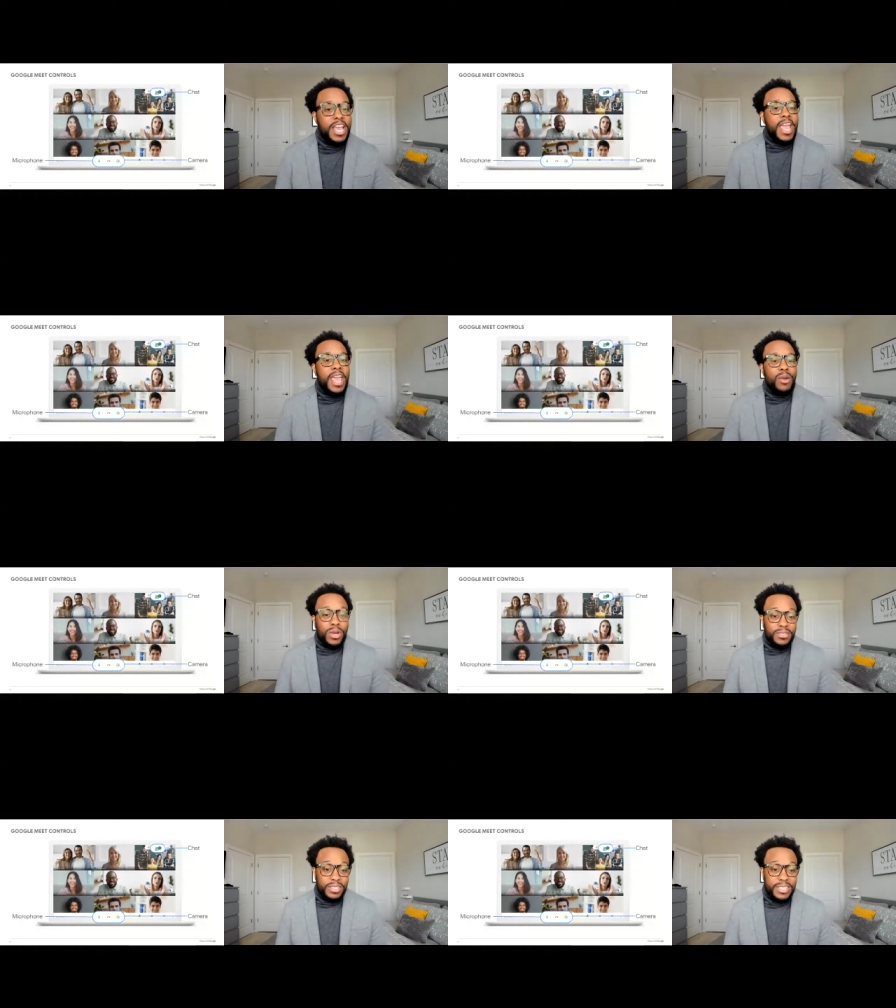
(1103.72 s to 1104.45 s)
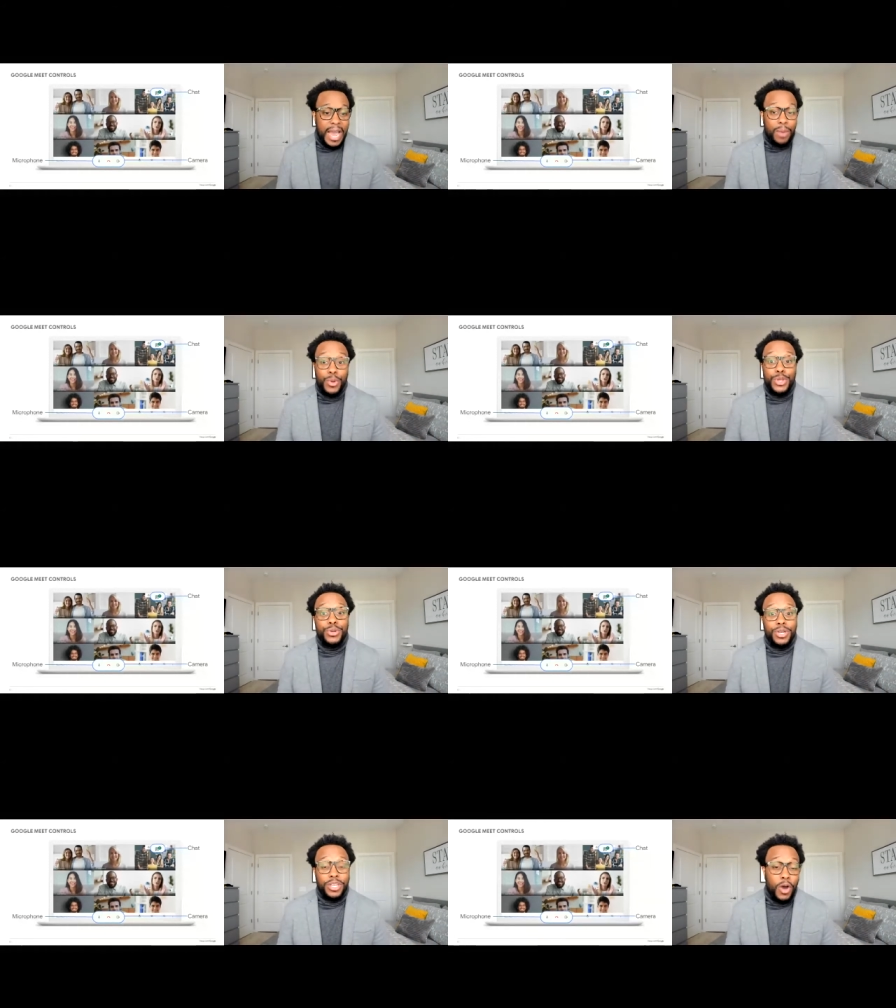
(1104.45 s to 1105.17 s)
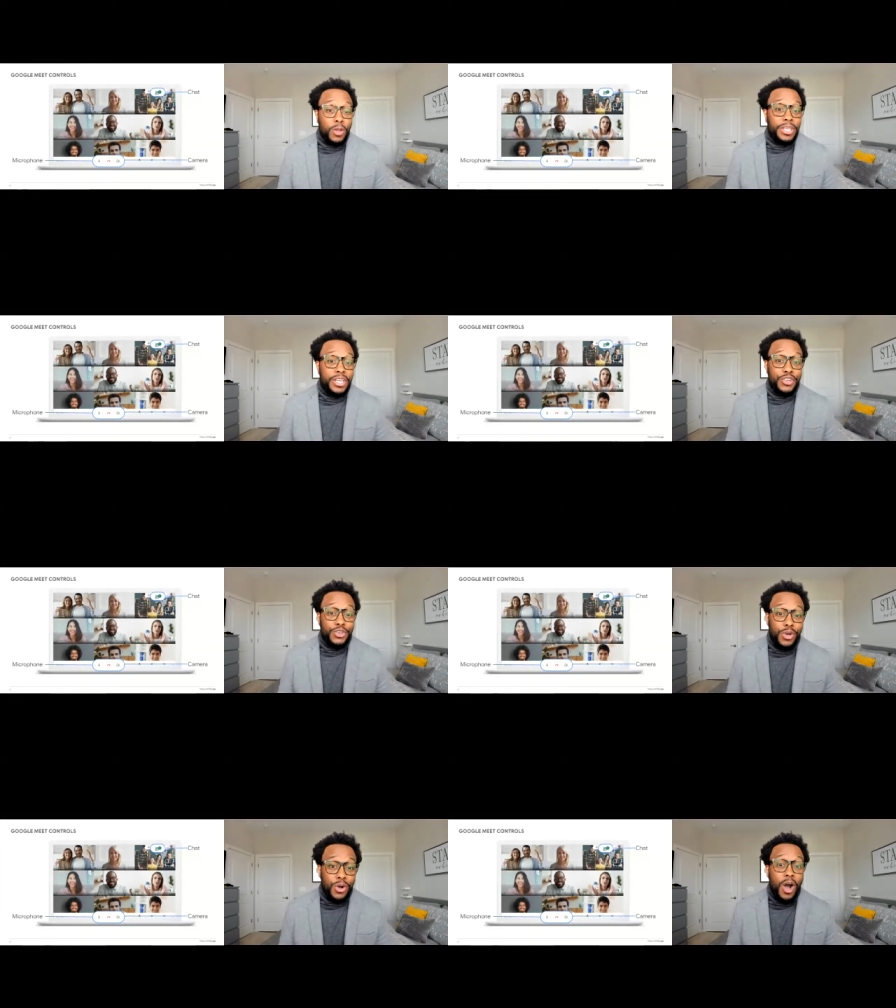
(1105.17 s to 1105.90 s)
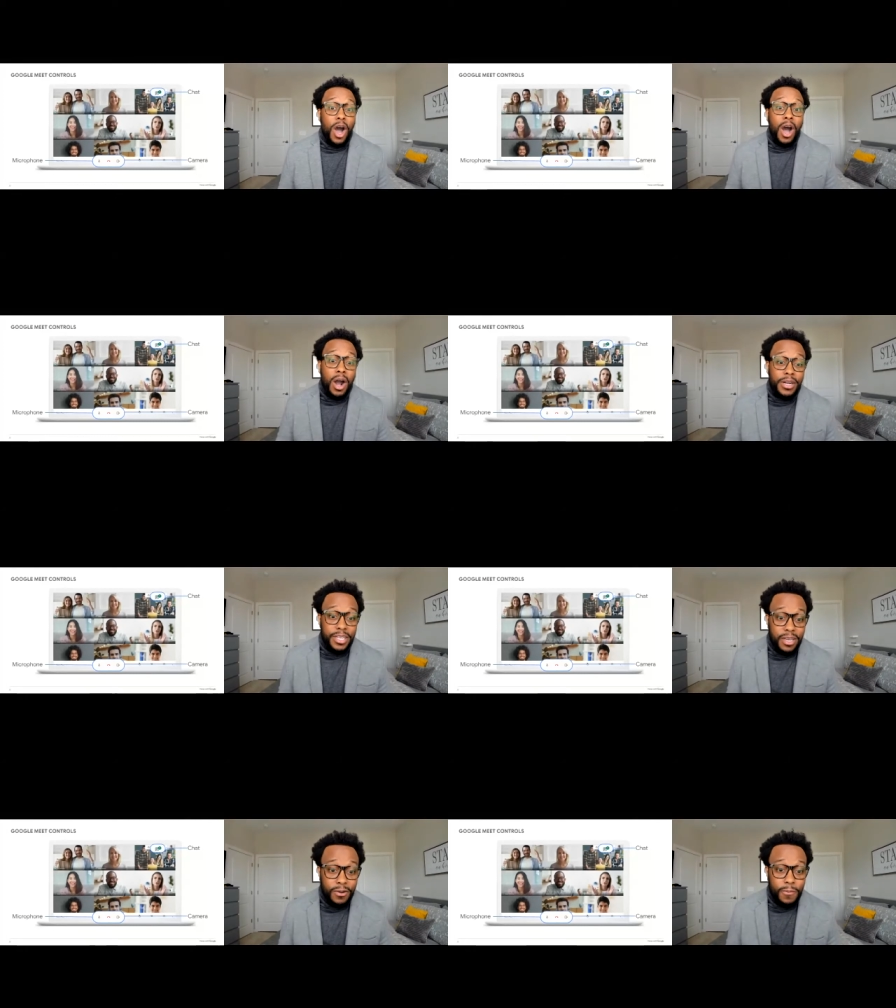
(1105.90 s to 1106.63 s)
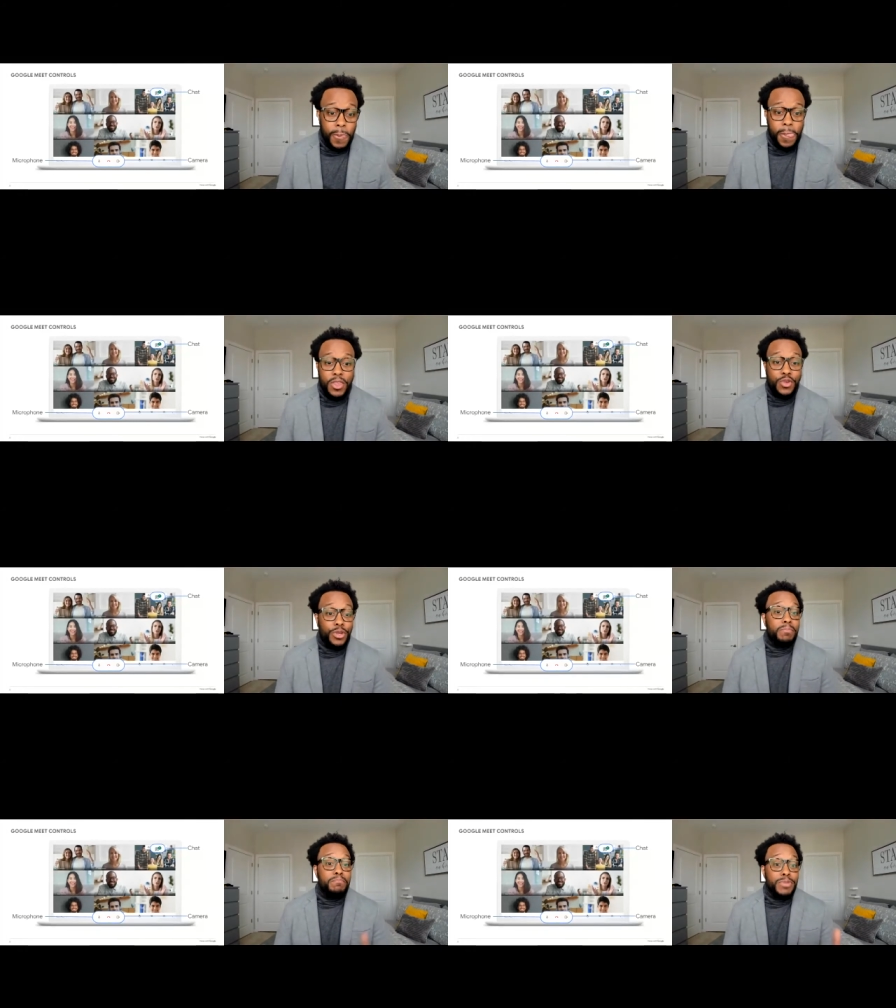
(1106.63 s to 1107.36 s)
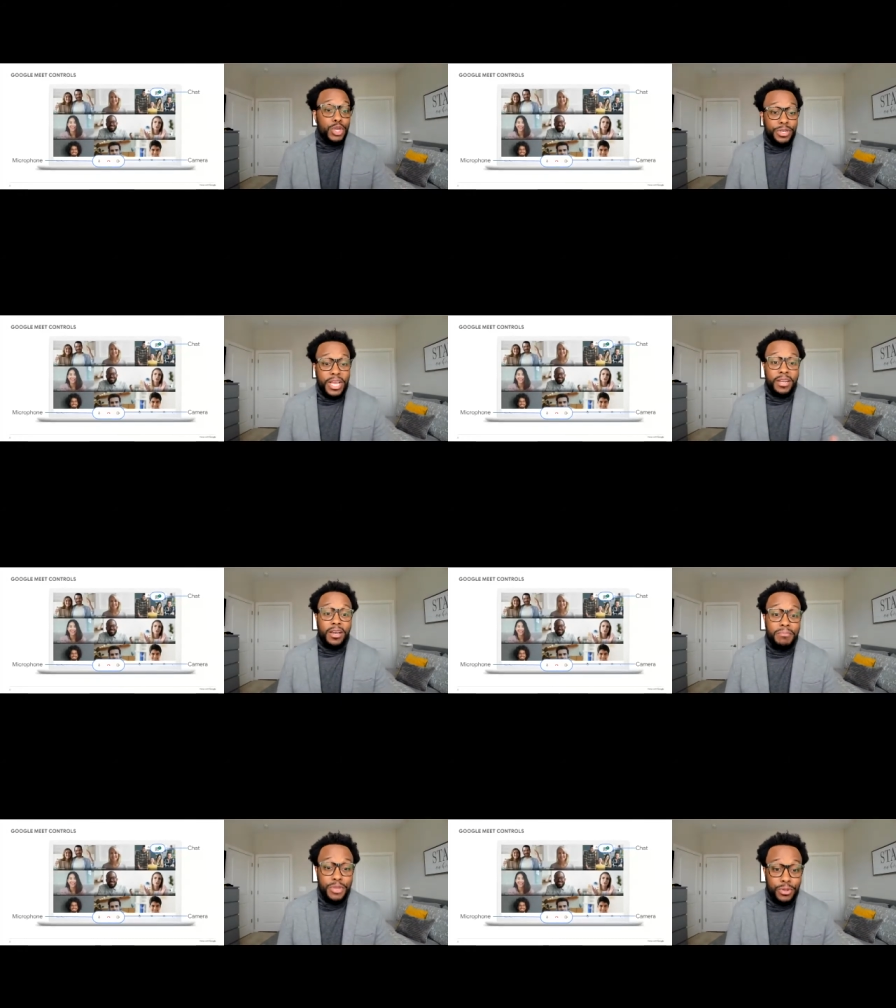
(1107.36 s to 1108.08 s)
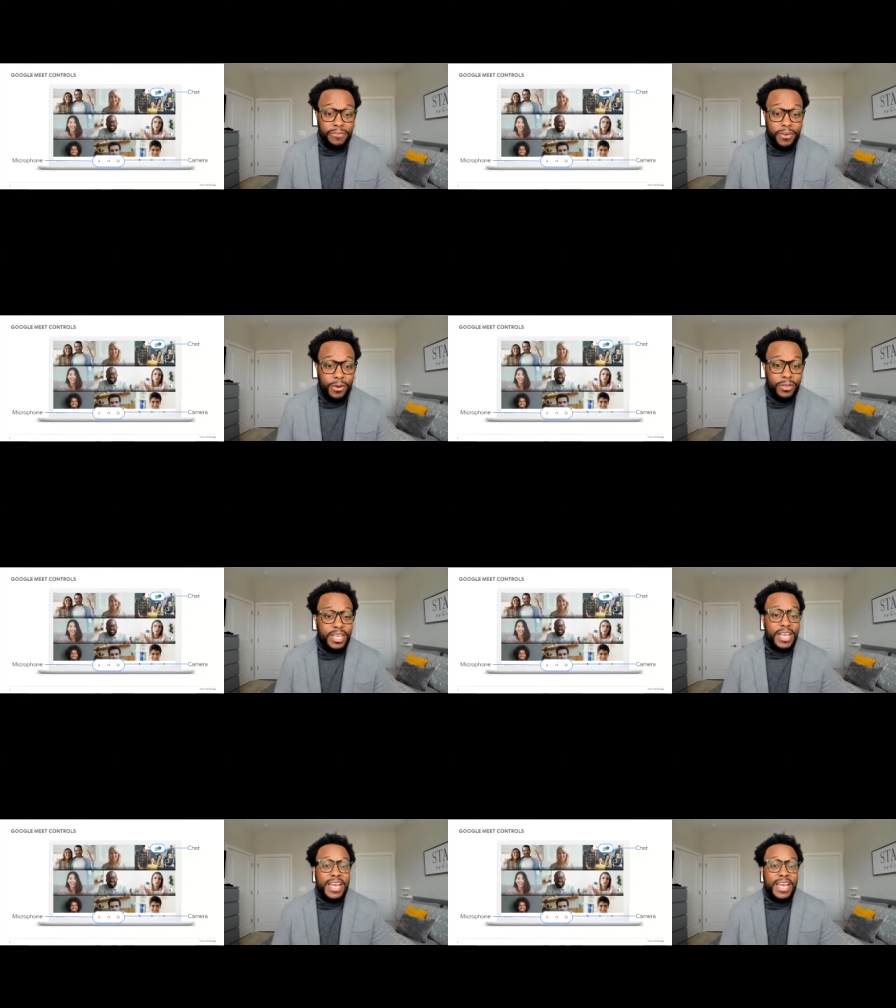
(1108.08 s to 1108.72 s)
It was a time when you could only control audio. You can mute and unmute folks.